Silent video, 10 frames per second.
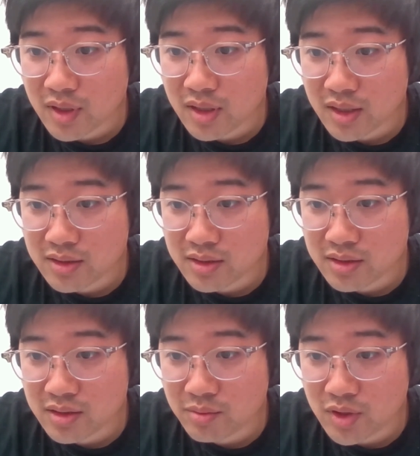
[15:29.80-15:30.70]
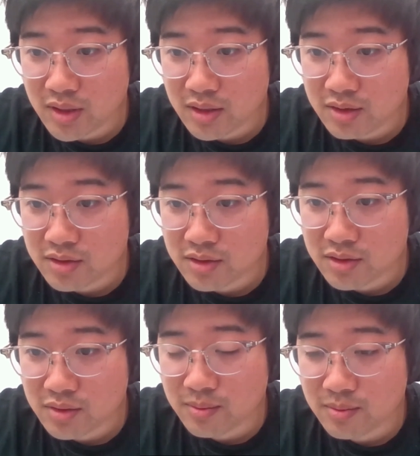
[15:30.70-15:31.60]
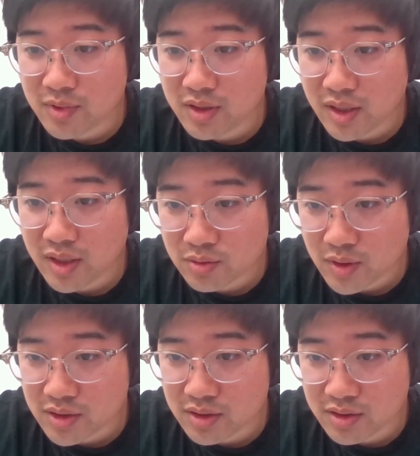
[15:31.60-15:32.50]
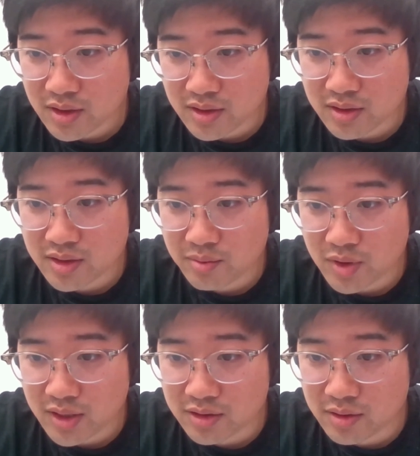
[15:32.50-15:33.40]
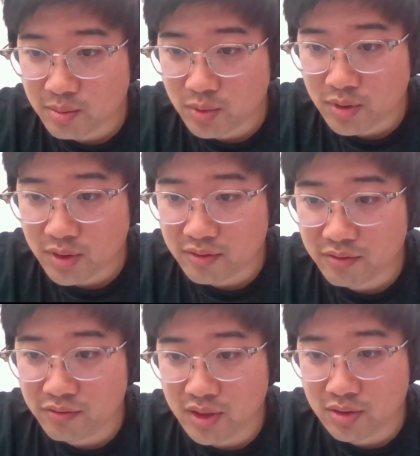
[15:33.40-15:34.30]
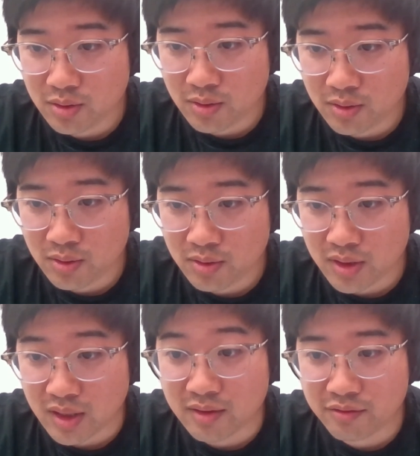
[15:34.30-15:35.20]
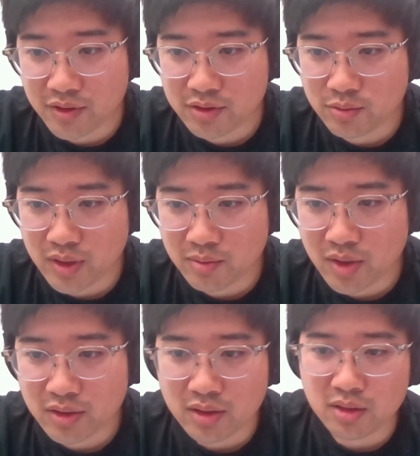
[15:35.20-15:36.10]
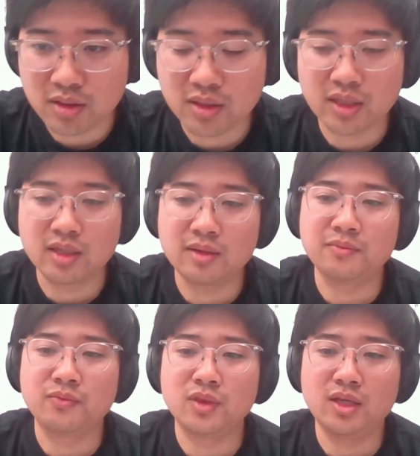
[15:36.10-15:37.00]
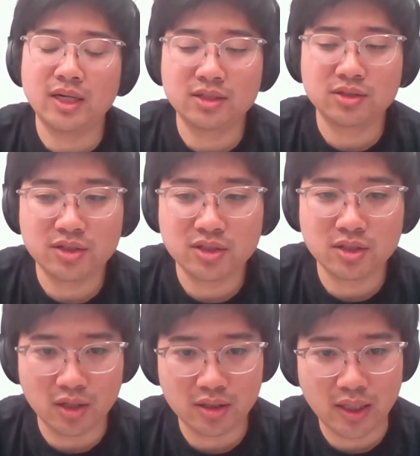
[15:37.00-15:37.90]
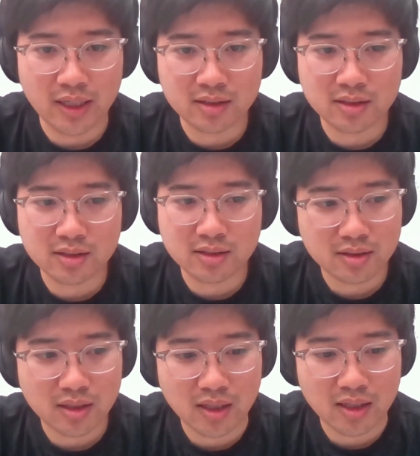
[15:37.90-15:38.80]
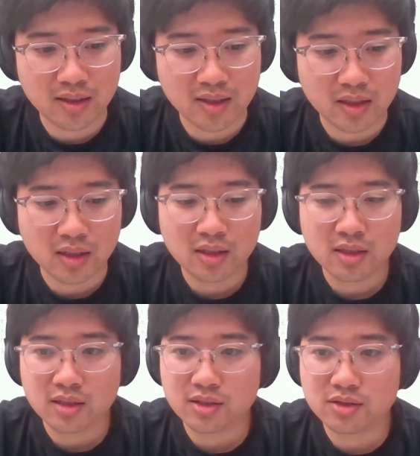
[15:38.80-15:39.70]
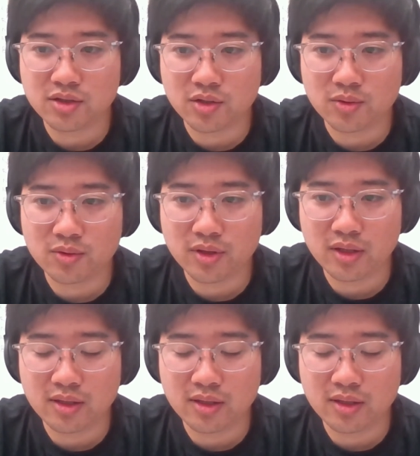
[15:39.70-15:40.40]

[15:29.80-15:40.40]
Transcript: Does the simulator next question is, does the simulator support VTOL fixed wing model? The answer is not yet. So